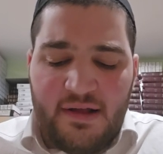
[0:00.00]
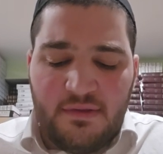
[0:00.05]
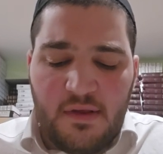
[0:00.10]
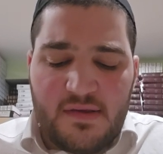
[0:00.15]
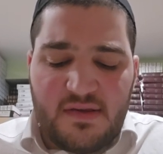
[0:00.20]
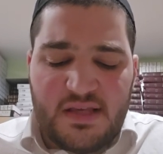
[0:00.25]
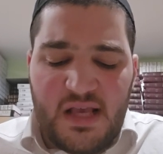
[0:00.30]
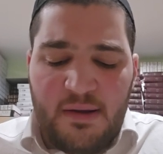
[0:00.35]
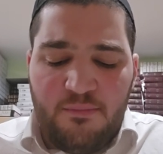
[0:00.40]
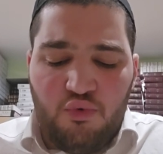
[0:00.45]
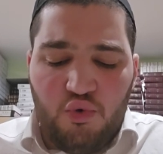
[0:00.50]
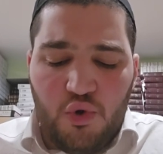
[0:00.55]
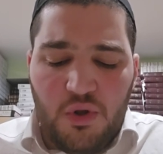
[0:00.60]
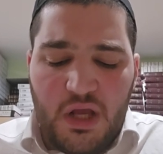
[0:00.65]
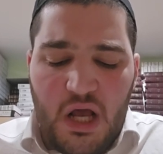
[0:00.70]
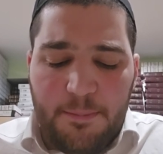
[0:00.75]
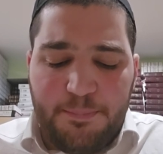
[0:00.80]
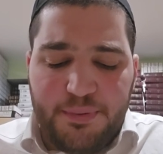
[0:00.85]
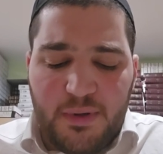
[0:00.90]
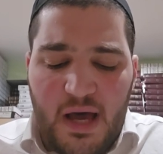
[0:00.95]
And the same
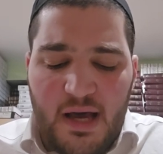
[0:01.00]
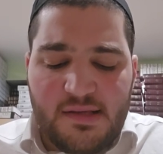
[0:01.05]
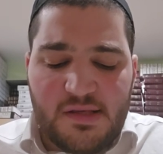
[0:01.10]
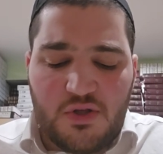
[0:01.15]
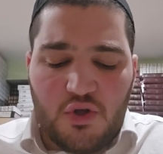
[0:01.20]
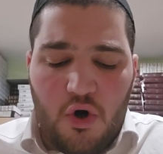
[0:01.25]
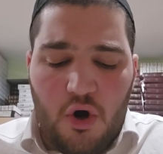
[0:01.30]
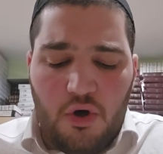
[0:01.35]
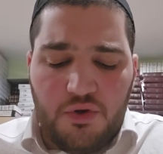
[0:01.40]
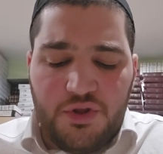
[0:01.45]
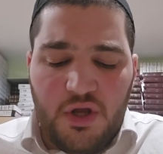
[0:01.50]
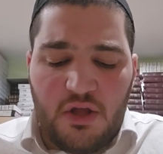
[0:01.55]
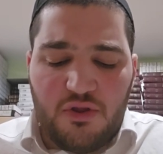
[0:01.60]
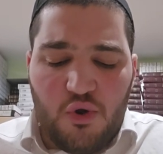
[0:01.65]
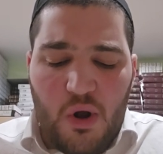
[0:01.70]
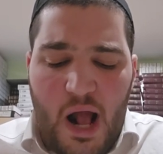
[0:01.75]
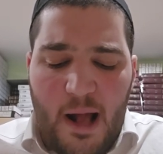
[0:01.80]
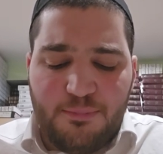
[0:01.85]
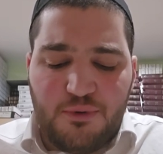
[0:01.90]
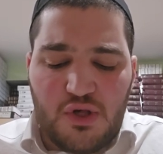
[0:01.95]
ruling applies to all the
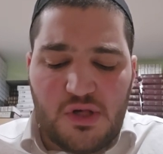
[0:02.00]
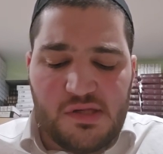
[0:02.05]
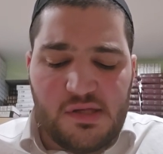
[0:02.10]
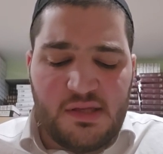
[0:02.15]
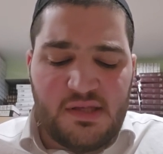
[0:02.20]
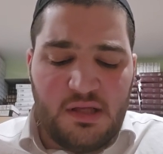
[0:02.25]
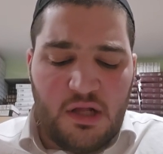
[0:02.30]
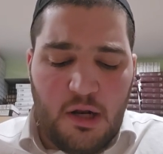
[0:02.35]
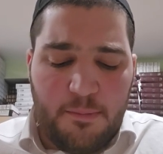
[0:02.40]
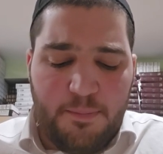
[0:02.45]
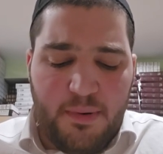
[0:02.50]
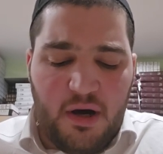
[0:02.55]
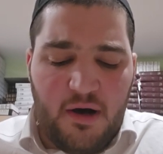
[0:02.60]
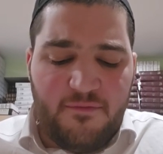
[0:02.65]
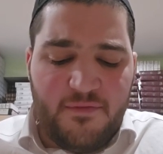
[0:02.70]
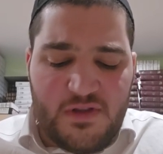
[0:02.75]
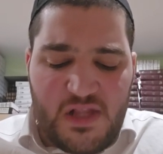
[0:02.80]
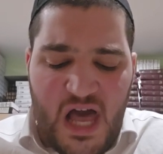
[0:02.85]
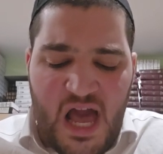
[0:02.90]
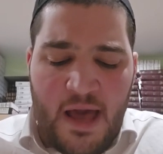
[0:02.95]
other objects listed
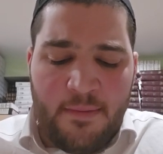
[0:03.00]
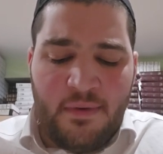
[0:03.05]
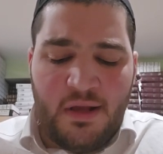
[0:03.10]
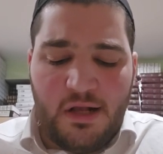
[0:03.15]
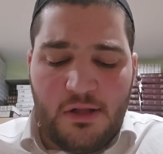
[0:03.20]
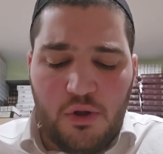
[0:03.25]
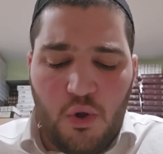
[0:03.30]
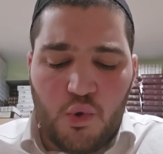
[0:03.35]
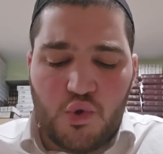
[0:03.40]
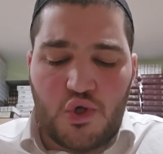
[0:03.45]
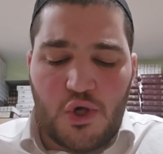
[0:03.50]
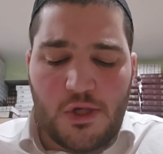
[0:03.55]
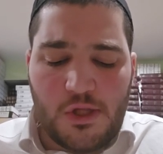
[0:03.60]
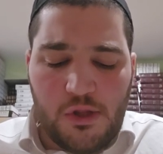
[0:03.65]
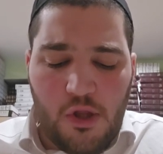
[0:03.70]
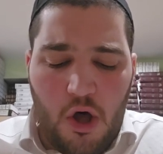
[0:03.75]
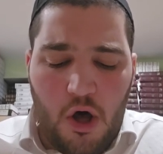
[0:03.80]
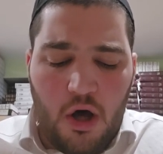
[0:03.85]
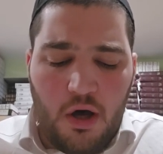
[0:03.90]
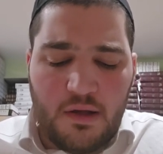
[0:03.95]
above: lamb, enclosures,
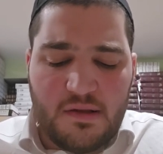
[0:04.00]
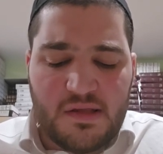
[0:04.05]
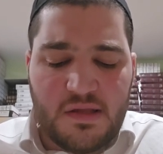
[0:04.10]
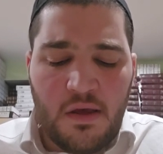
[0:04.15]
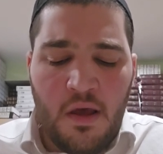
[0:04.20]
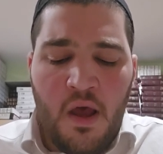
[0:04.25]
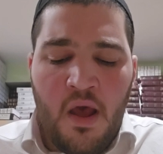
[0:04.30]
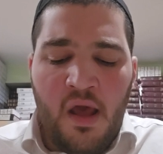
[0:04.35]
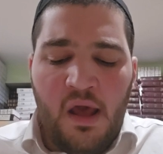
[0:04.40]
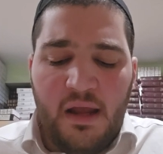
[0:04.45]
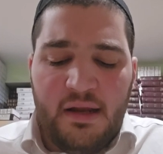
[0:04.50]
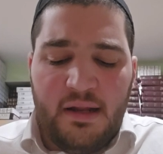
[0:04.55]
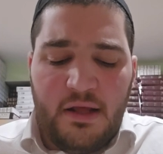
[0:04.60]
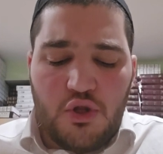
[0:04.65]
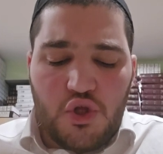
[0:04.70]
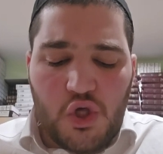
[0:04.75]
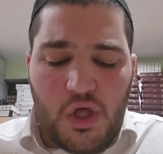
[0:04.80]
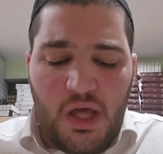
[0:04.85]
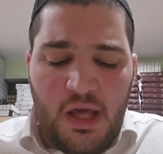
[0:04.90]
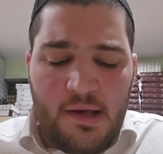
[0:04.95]
logs. In
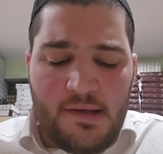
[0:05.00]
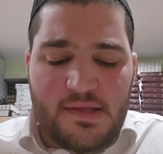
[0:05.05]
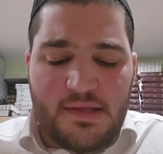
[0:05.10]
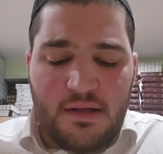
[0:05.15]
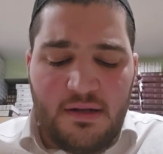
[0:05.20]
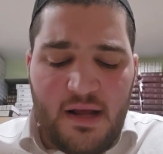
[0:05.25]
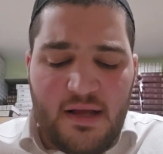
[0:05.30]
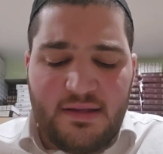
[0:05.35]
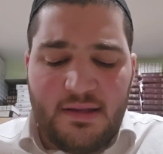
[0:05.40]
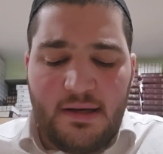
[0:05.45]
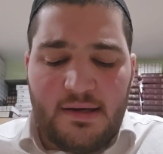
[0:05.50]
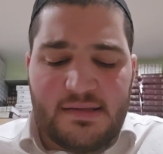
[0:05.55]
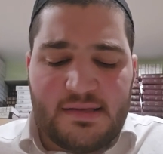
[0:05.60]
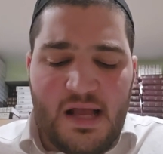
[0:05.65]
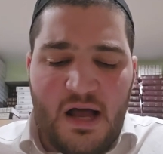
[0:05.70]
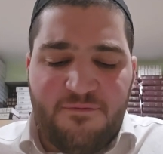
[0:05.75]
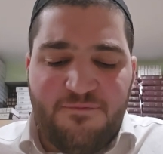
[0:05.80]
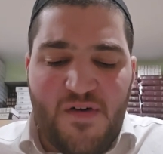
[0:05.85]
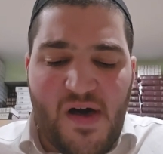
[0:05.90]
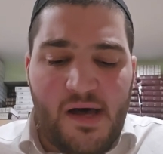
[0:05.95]
each case, the neder is
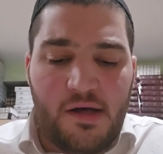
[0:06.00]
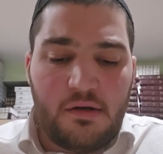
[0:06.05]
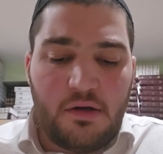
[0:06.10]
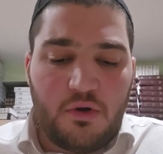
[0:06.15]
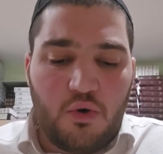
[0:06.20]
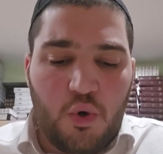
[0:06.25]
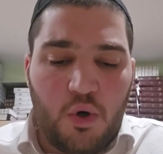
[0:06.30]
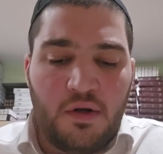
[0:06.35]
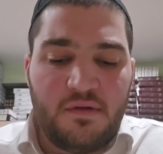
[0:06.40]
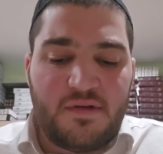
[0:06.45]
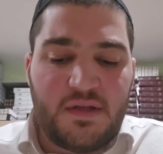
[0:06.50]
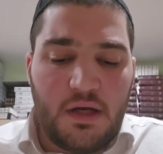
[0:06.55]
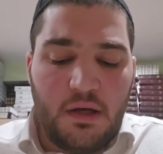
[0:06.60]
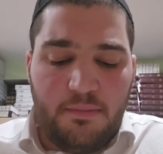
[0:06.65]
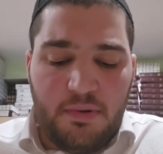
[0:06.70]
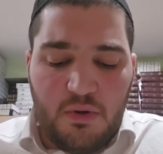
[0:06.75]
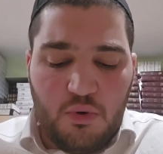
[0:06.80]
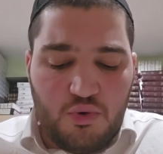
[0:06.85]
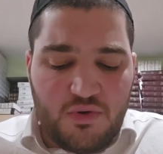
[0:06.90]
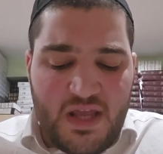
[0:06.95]
not valid according to
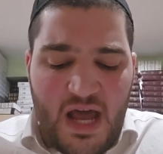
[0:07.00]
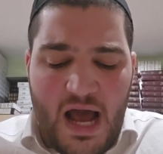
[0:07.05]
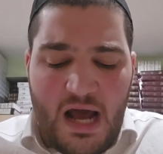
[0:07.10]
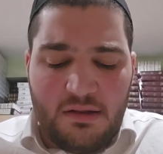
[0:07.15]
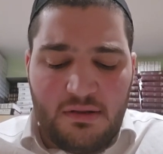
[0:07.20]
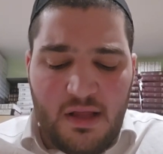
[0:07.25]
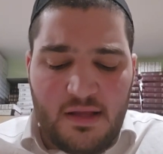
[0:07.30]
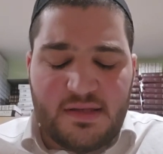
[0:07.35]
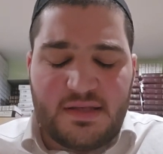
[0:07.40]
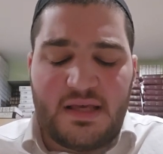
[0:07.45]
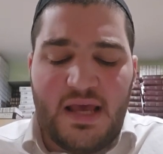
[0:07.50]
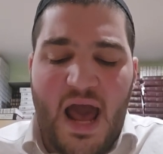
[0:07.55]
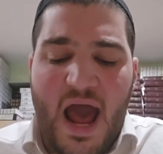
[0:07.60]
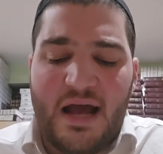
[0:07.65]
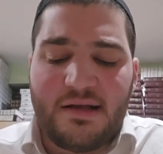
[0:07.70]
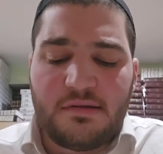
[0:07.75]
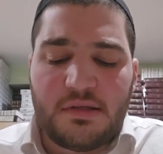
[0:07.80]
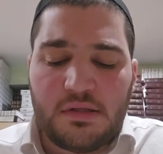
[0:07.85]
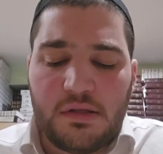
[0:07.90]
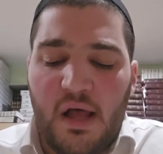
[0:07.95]
Rabbi Yehuda unless he
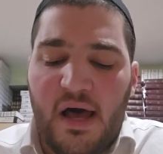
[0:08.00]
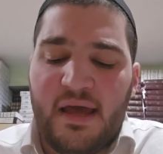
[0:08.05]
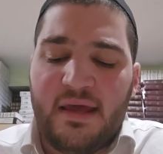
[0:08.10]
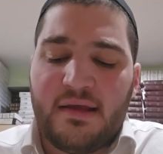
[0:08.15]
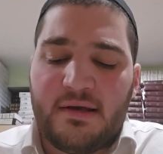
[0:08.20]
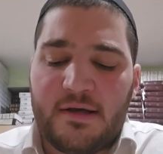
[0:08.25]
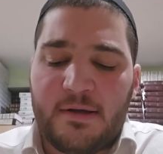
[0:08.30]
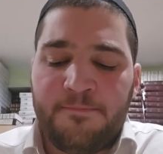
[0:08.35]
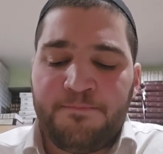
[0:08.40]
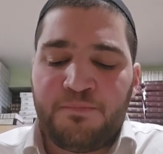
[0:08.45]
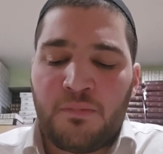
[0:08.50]
adds like.